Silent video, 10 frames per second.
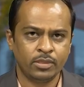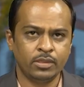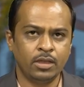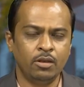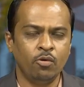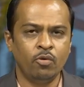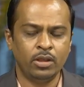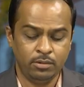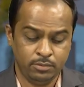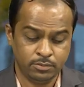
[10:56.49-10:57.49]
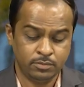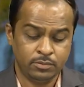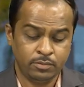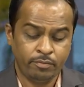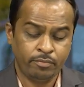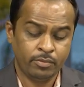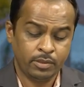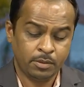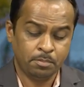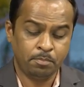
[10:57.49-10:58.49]
the lower
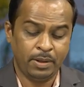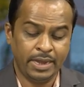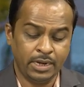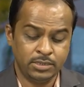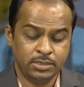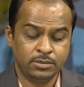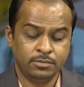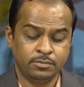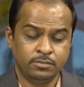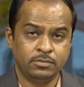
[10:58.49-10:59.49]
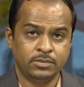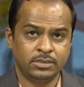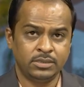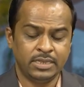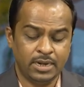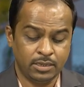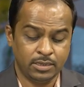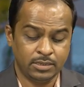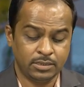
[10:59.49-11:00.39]
plate that